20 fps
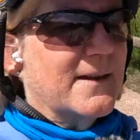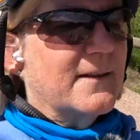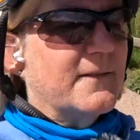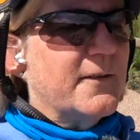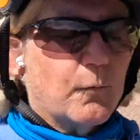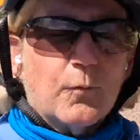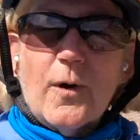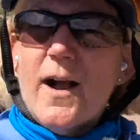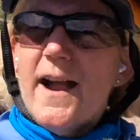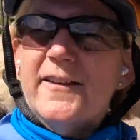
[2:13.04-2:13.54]

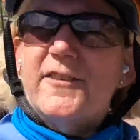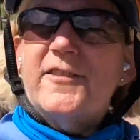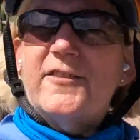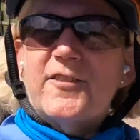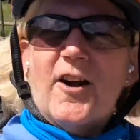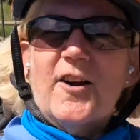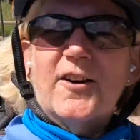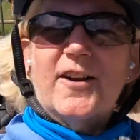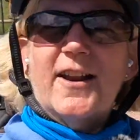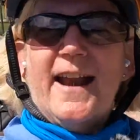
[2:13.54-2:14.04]
ride
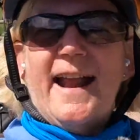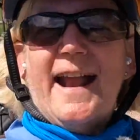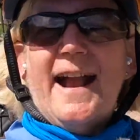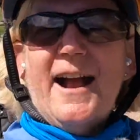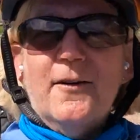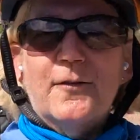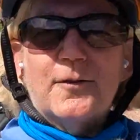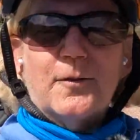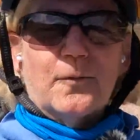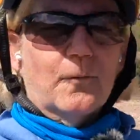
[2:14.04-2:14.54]
started
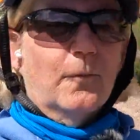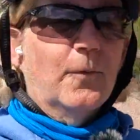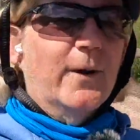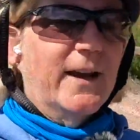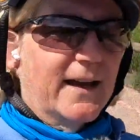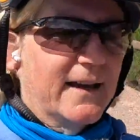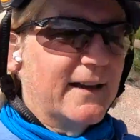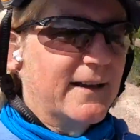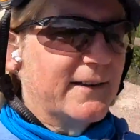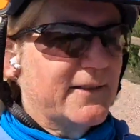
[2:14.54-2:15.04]
out
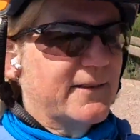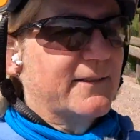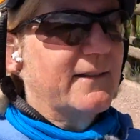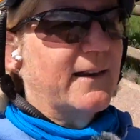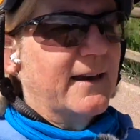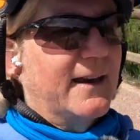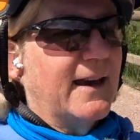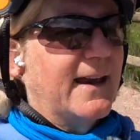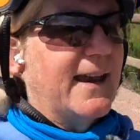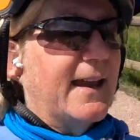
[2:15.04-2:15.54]
with
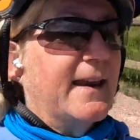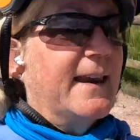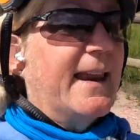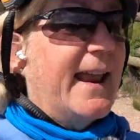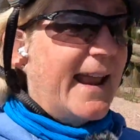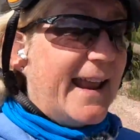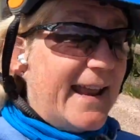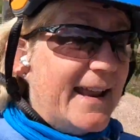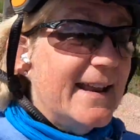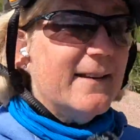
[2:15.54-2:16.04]
an
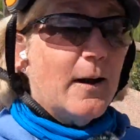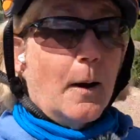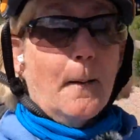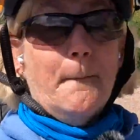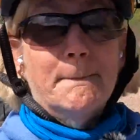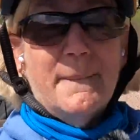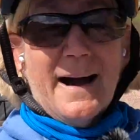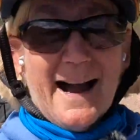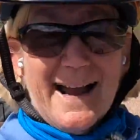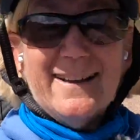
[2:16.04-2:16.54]

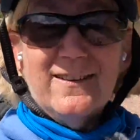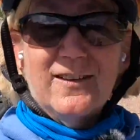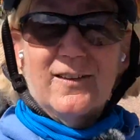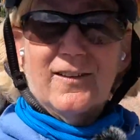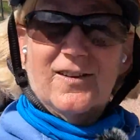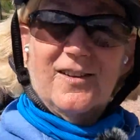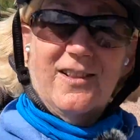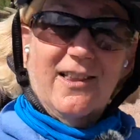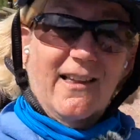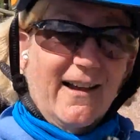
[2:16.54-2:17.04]
8-mile
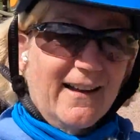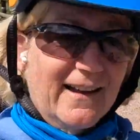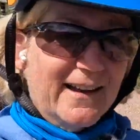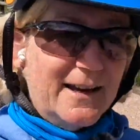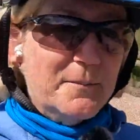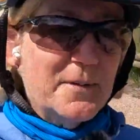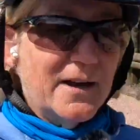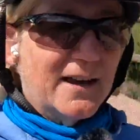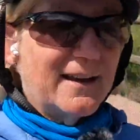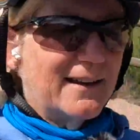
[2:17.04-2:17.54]
climb.
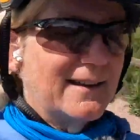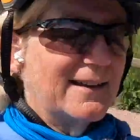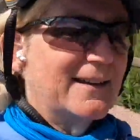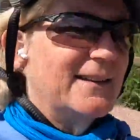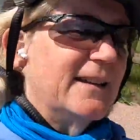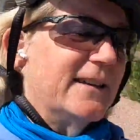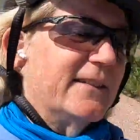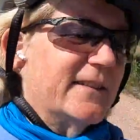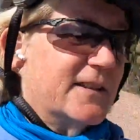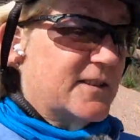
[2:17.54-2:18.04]

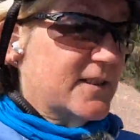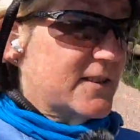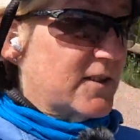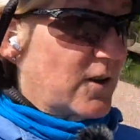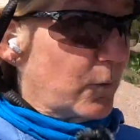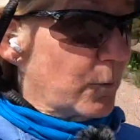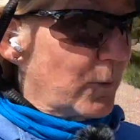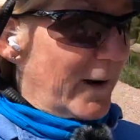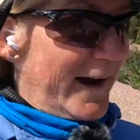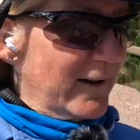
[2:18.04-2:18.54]
This is a
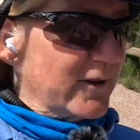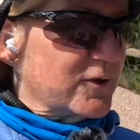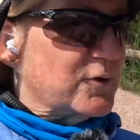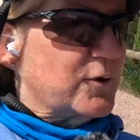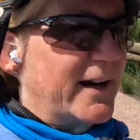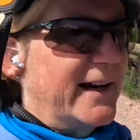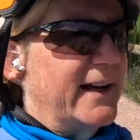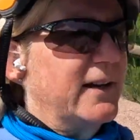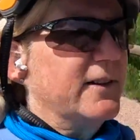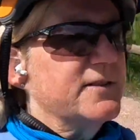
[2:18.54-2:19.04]
rail
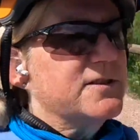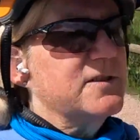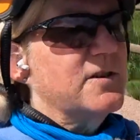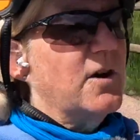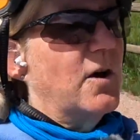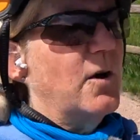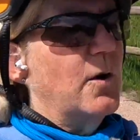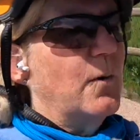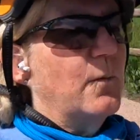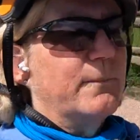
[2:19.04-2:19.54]
trail,
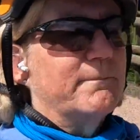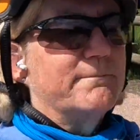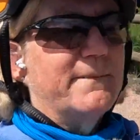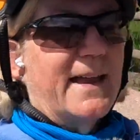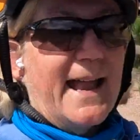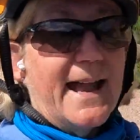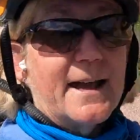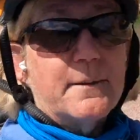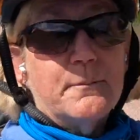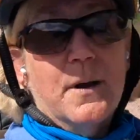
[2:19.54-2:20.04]
so
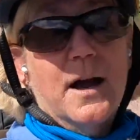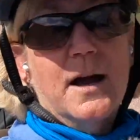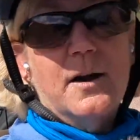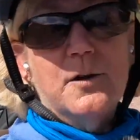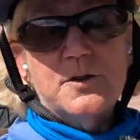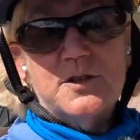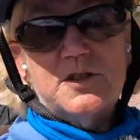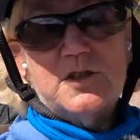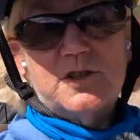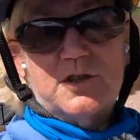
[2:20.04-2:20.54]
at
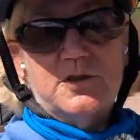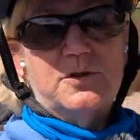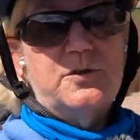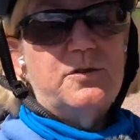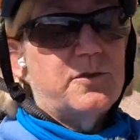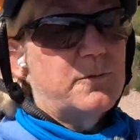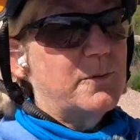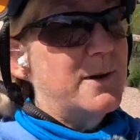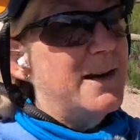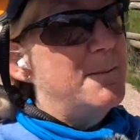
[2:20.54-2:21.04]
most 2,
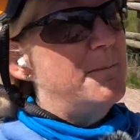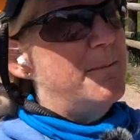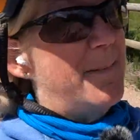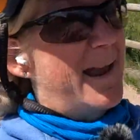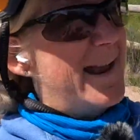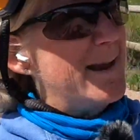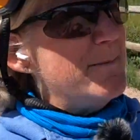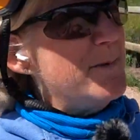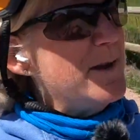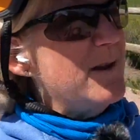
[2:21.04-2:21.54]
3,
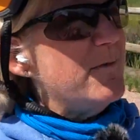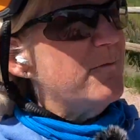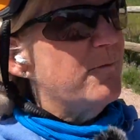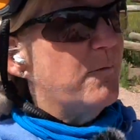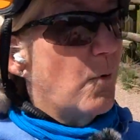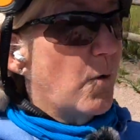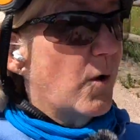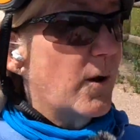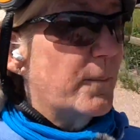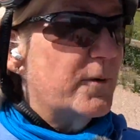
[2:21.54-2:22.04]
maybe
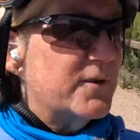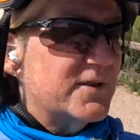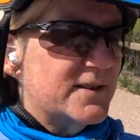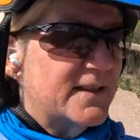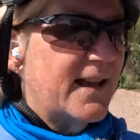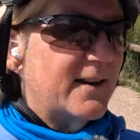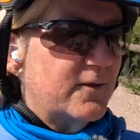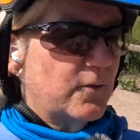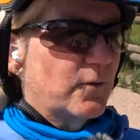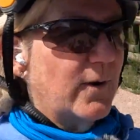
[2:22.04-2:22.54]

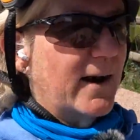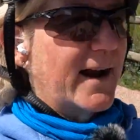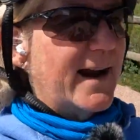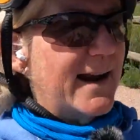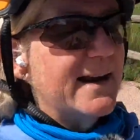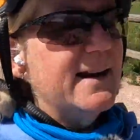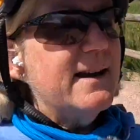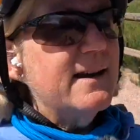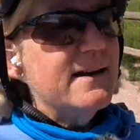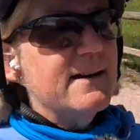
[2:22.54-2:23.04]
4%
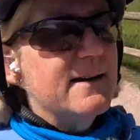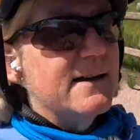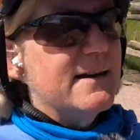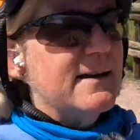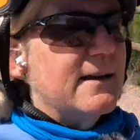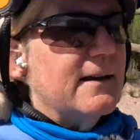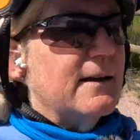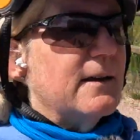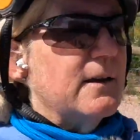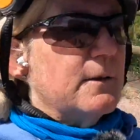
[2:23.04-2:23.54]
grade.
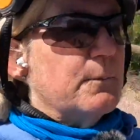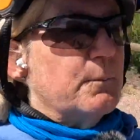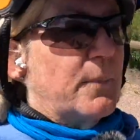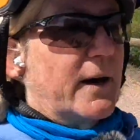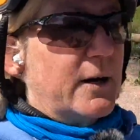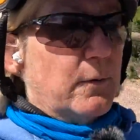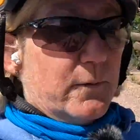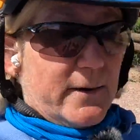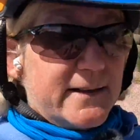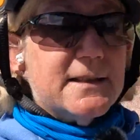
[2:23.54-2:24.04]
But
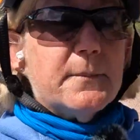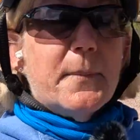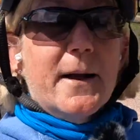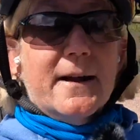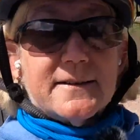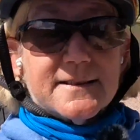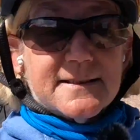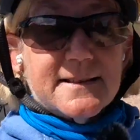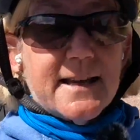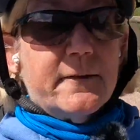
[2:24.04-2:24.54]
it was
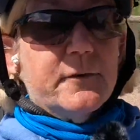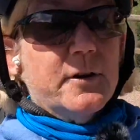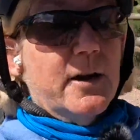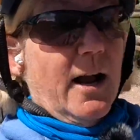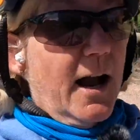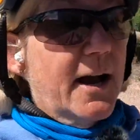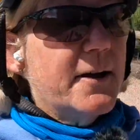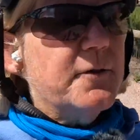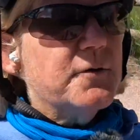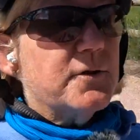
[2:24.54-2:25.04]
about
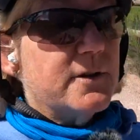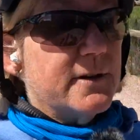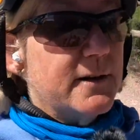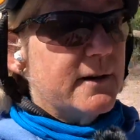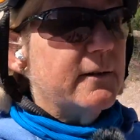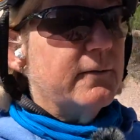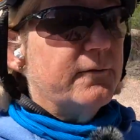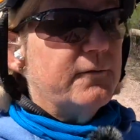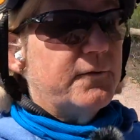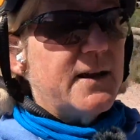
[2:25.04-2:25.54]

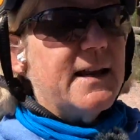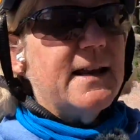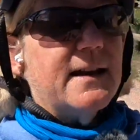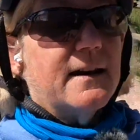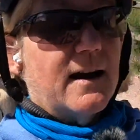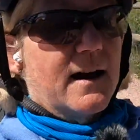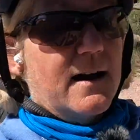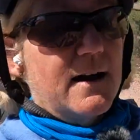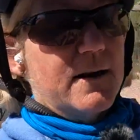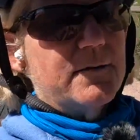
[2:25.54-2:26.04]
700 feet
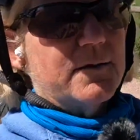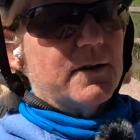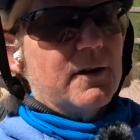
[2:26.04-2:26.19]
of